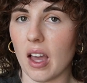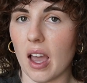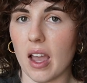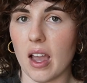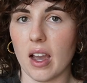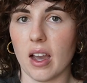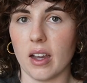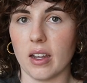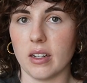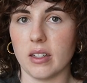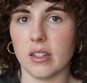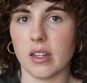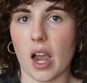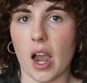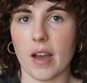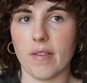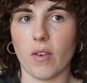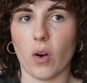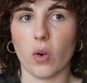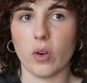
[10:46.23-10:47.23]
And
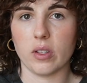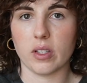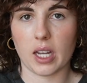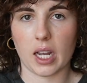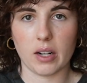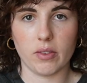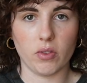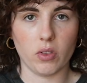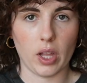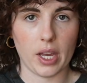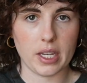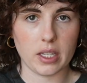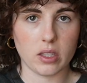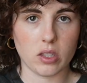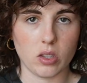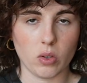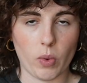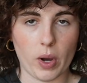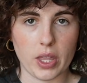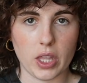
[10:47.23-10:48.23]
I've always kind of
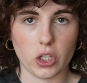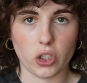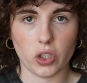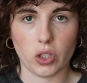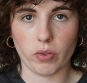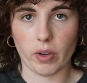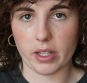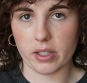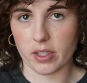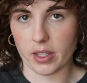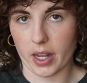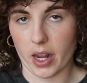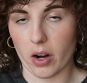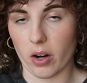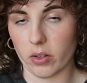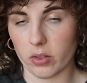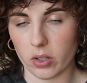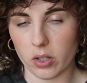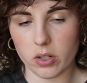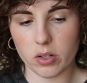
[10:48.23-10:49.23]
liked the way that she writes the
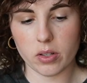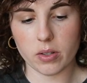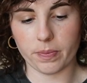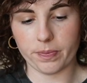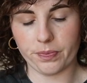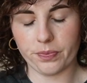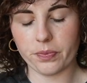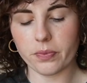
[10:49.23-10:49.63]
characters.